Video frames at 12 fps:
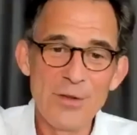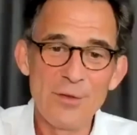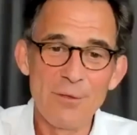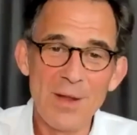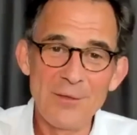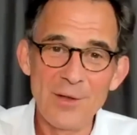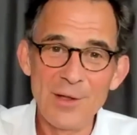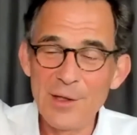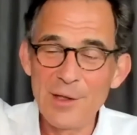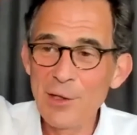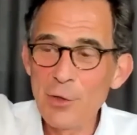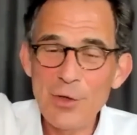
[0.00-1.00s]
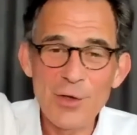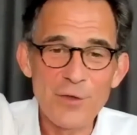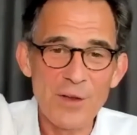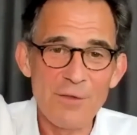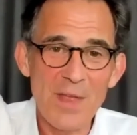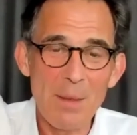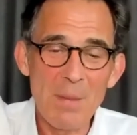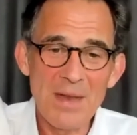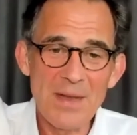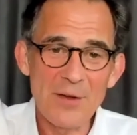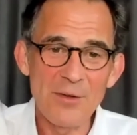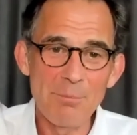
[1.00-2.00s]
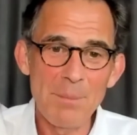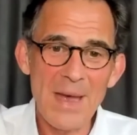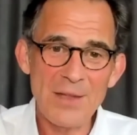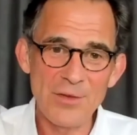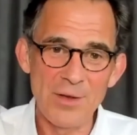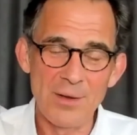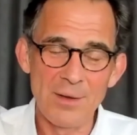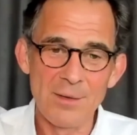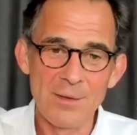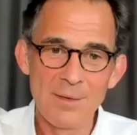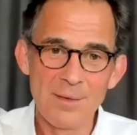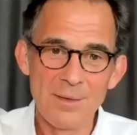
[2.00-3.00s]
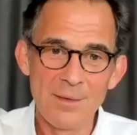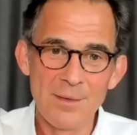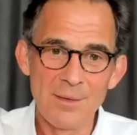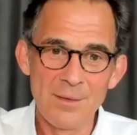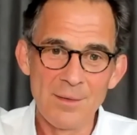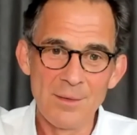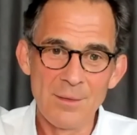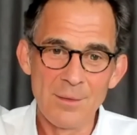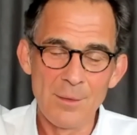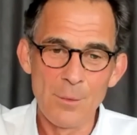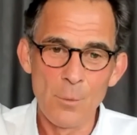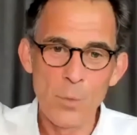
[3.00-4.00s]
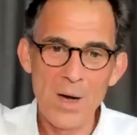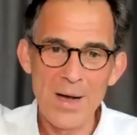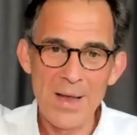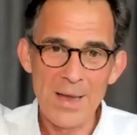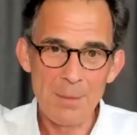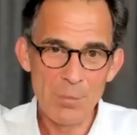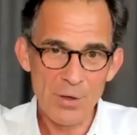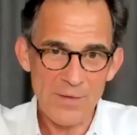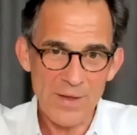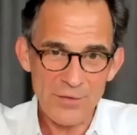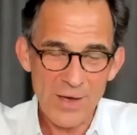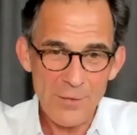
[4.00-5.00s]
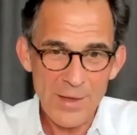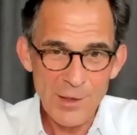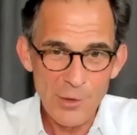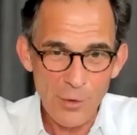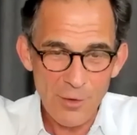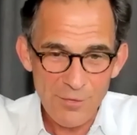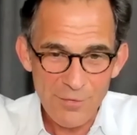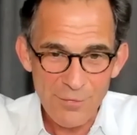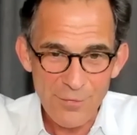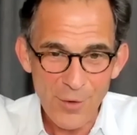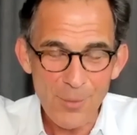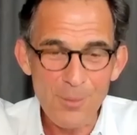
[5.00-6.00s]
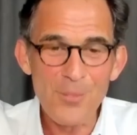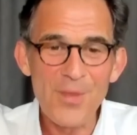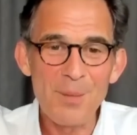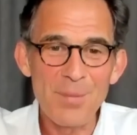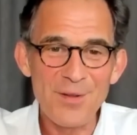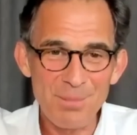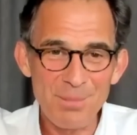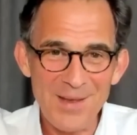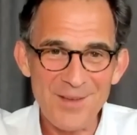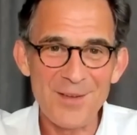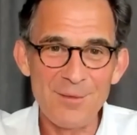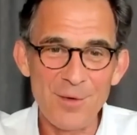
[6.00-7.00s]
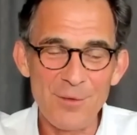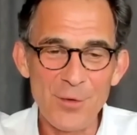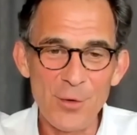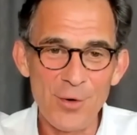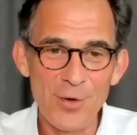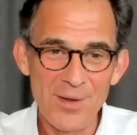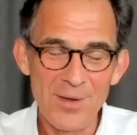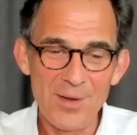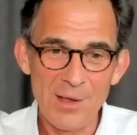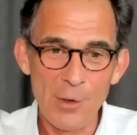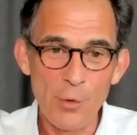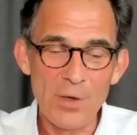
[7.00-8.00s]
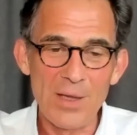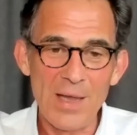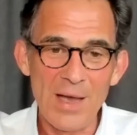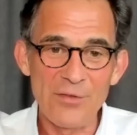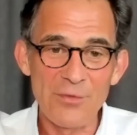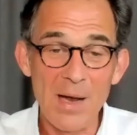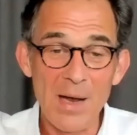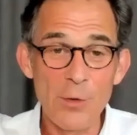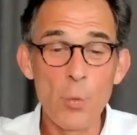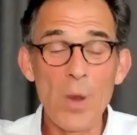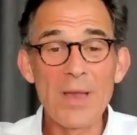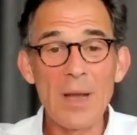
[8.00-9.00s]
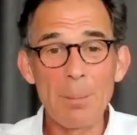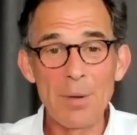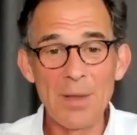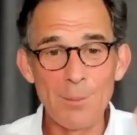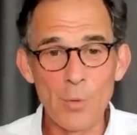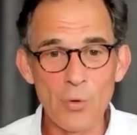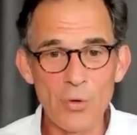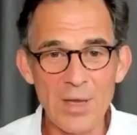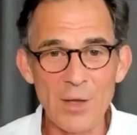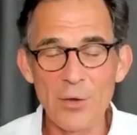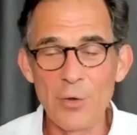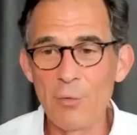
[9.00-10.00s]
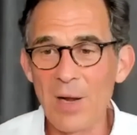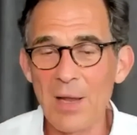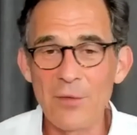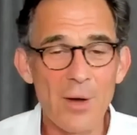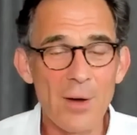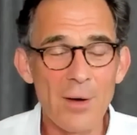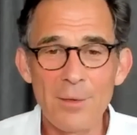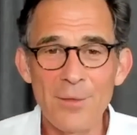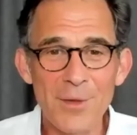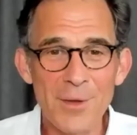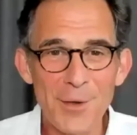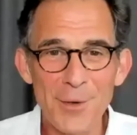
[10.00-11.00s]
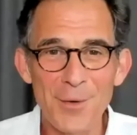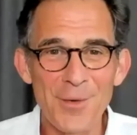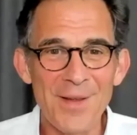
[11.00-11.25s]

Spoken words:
of London look as if they're made out of matter. Why? But that's how they look from the perspective of your localized mind. You wake up in the morning and you realize, oh no,